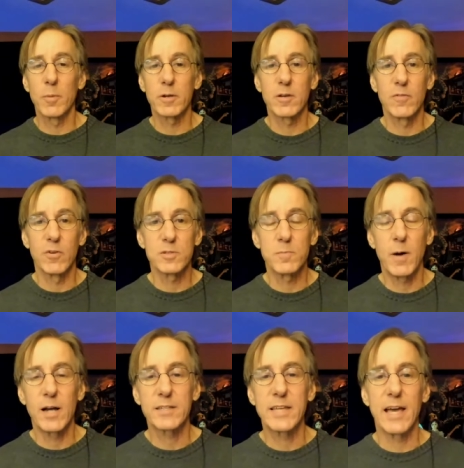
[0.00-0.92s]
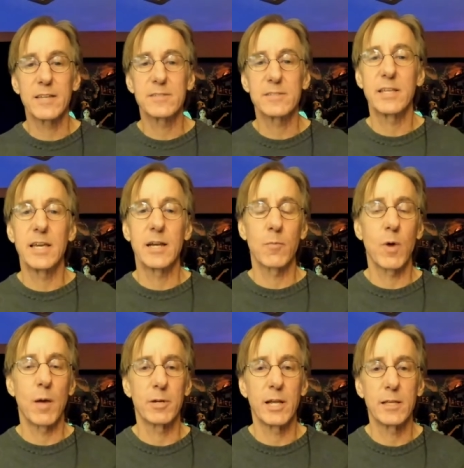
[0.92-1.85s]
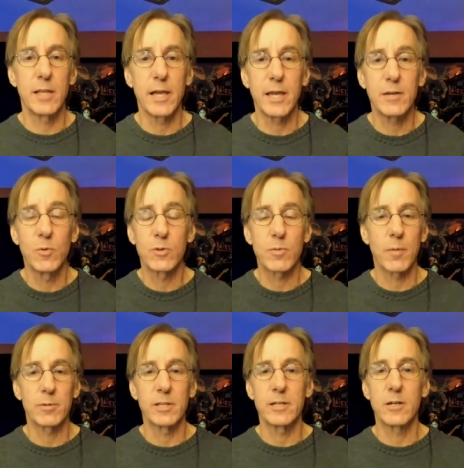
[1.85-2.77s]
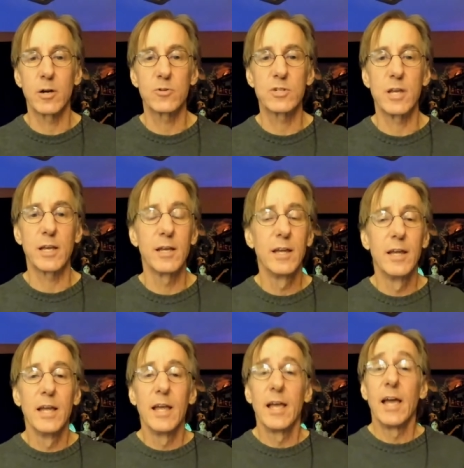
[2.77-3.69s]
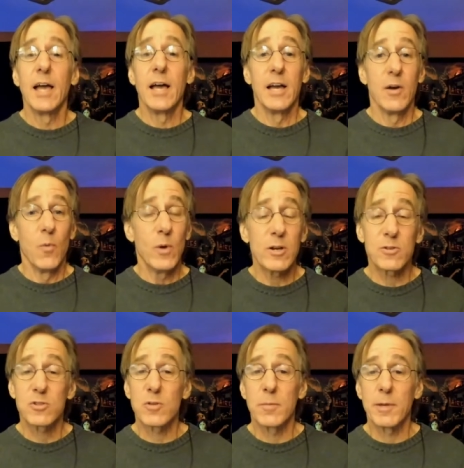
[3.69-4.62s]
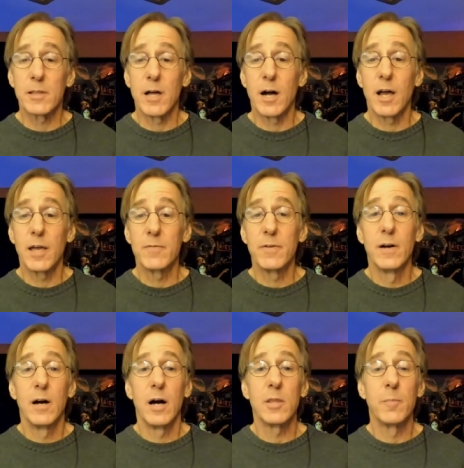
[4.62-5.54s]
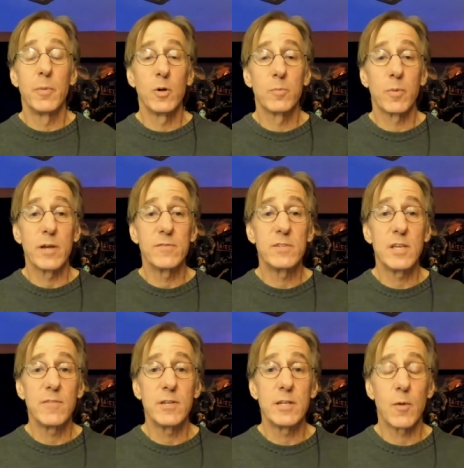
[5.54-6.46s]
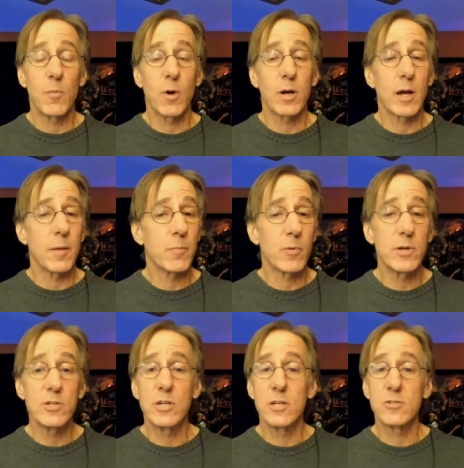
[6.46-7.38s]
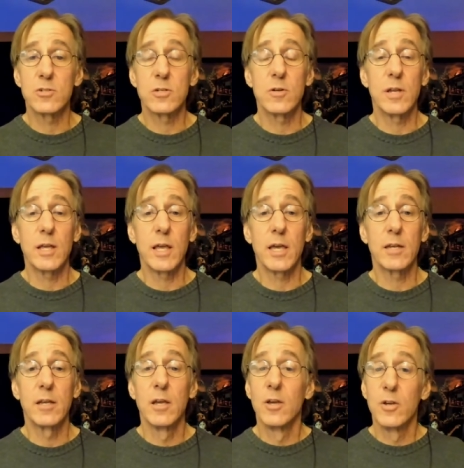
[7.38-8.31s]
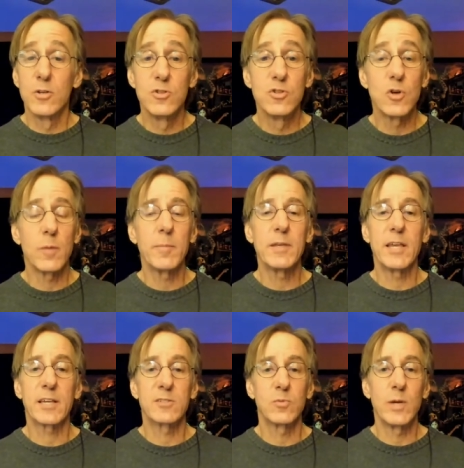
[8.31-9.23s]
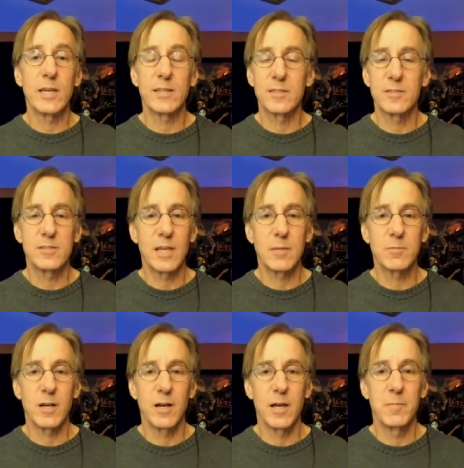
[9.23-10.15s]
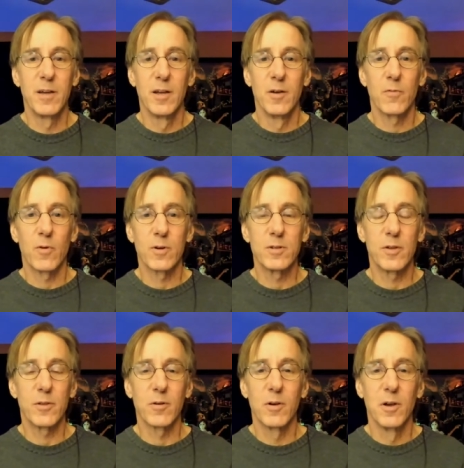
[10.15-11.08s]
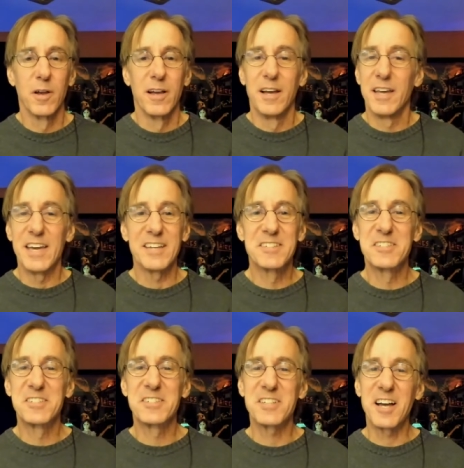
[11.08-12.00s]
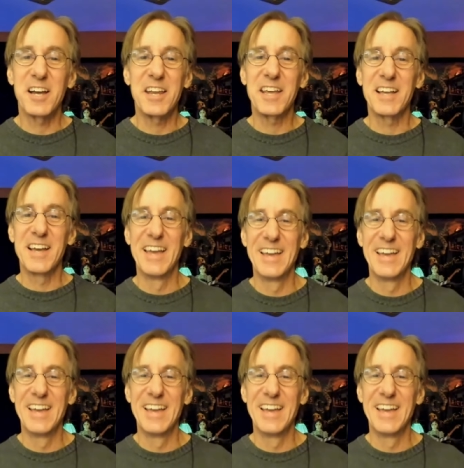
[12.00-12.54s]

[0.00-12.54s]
Book, Your Voice podcast. Again, I'm Robert A. Lane with Robert Lane Coaching. We are streaming live on the Bold Brave TV network. I appreciate you tuning in. Join me next week at the same time for another exciting